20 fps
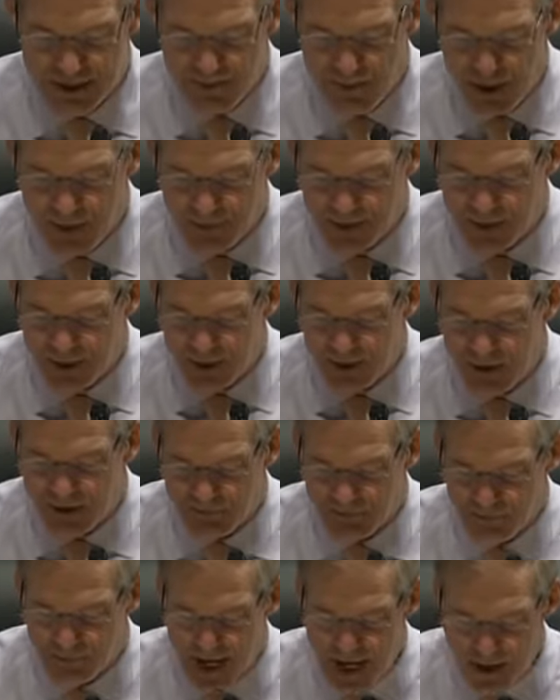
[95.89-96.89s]
Department is going to go
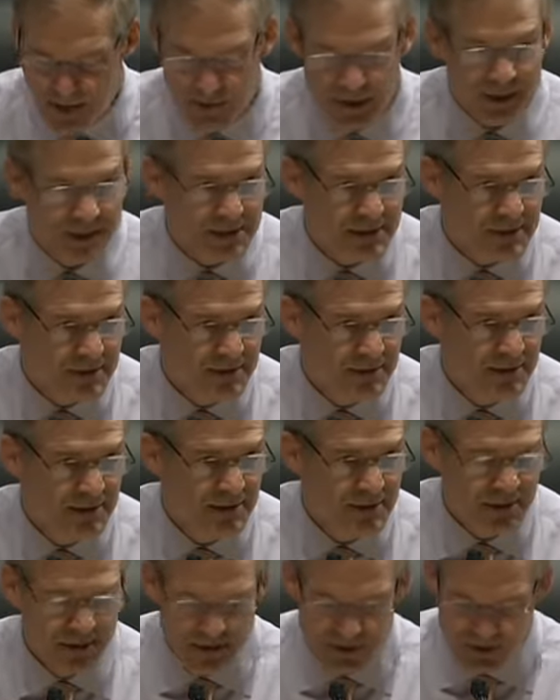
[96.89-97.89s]
after parents
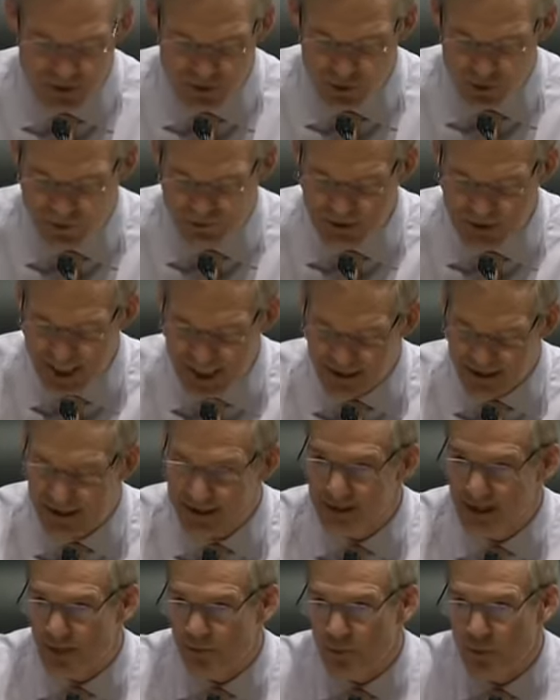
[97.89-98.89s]
who object to
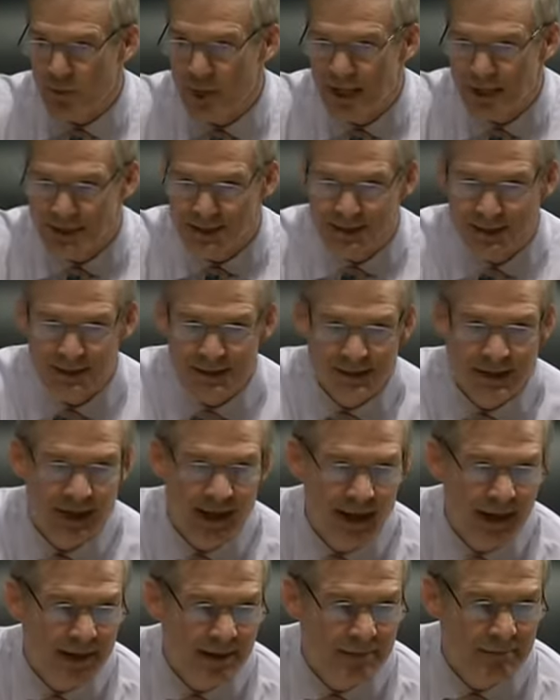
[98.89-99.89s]
some racist, hate